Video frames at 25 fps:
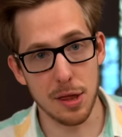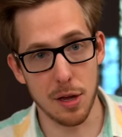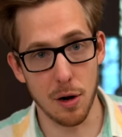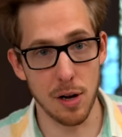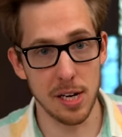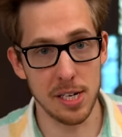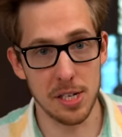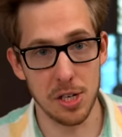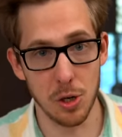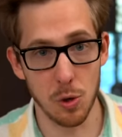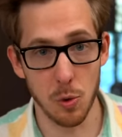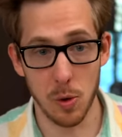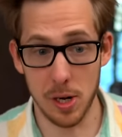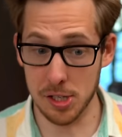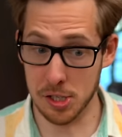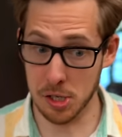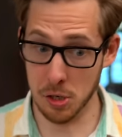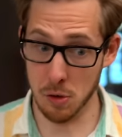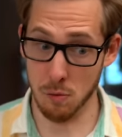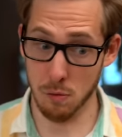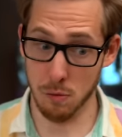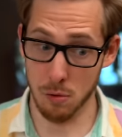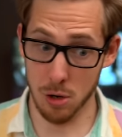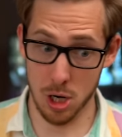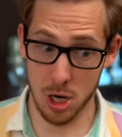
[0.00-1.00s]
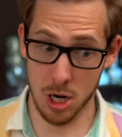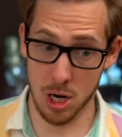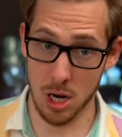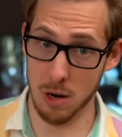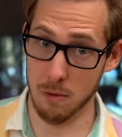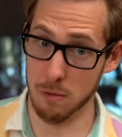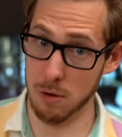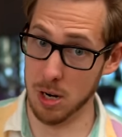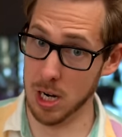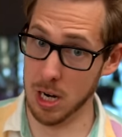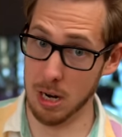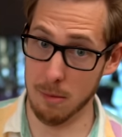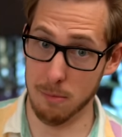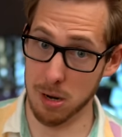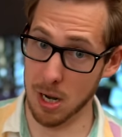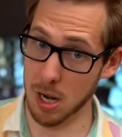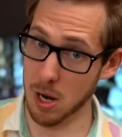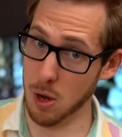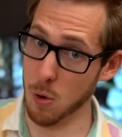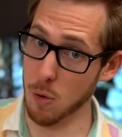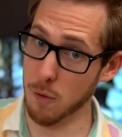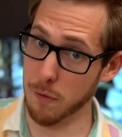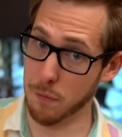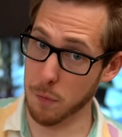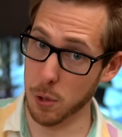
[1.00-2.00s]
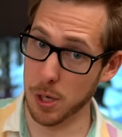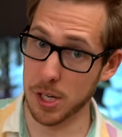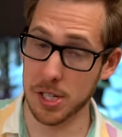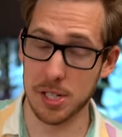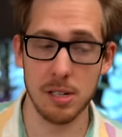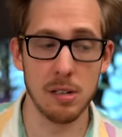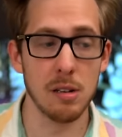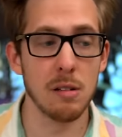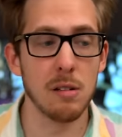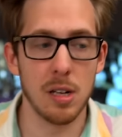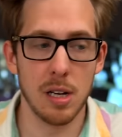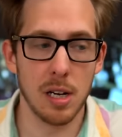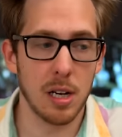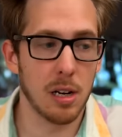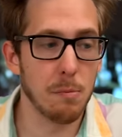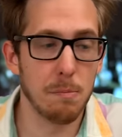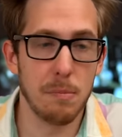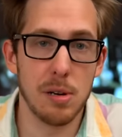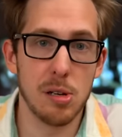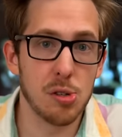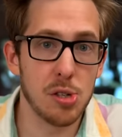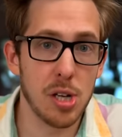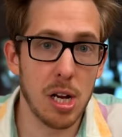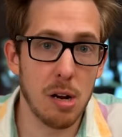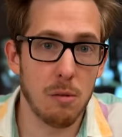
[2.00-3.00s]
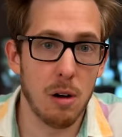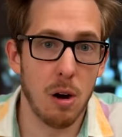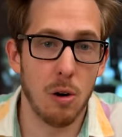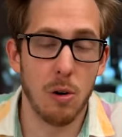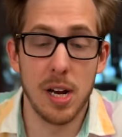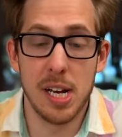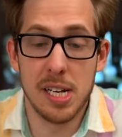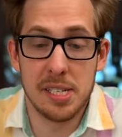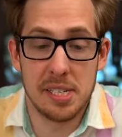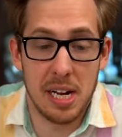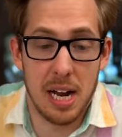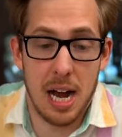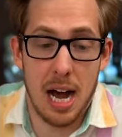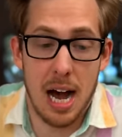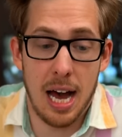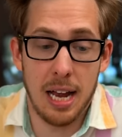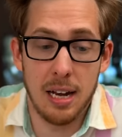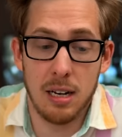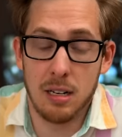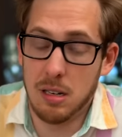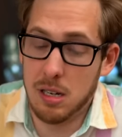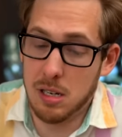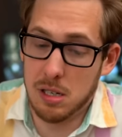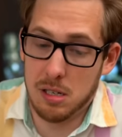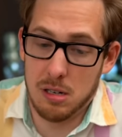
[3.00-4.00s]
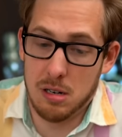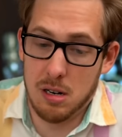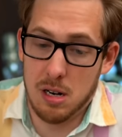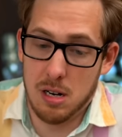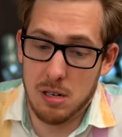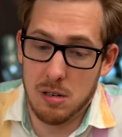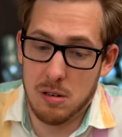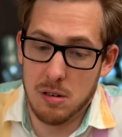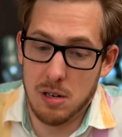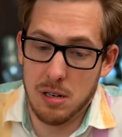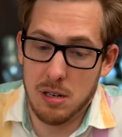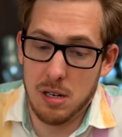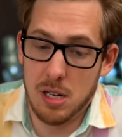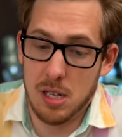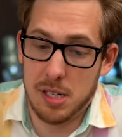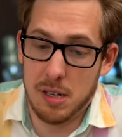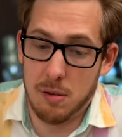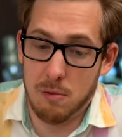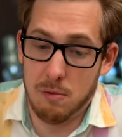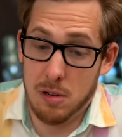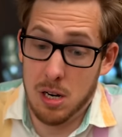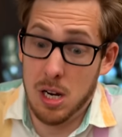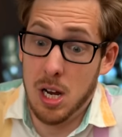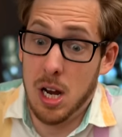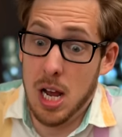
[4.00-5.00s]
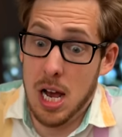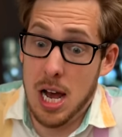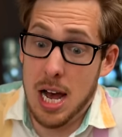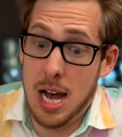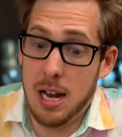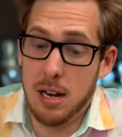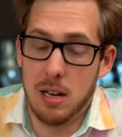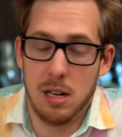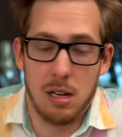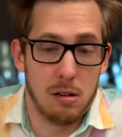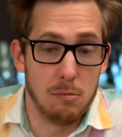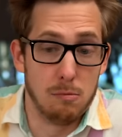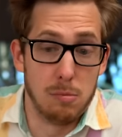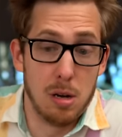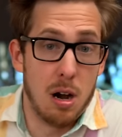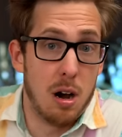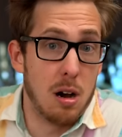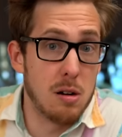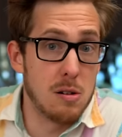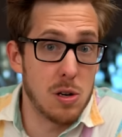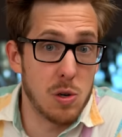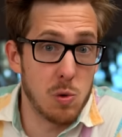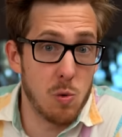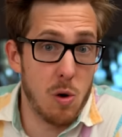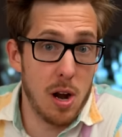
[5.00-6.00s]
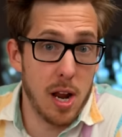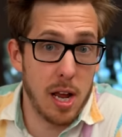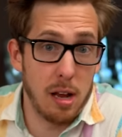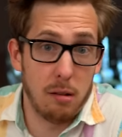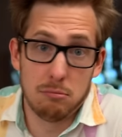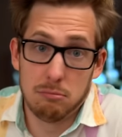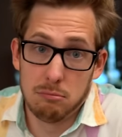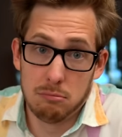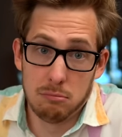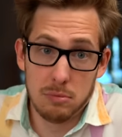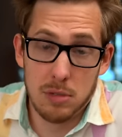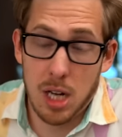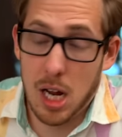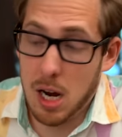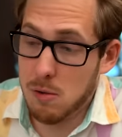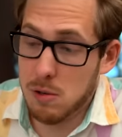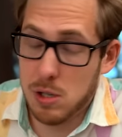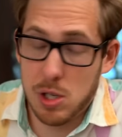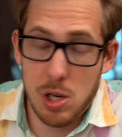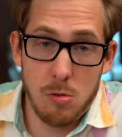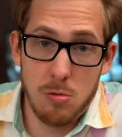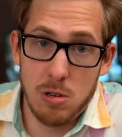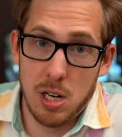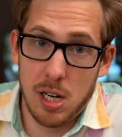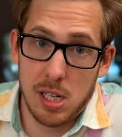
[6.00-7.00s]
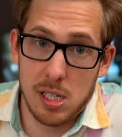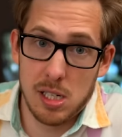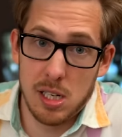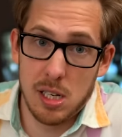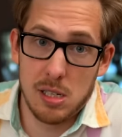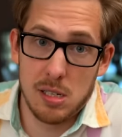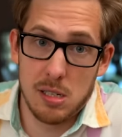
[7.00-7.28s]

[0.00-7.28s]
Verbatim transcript: thirty-two. Is it really, really below freezing? It could be zero. Is it hot? It's one hundred. Is it really hot? It could be one hundred twenty. Arizona exists.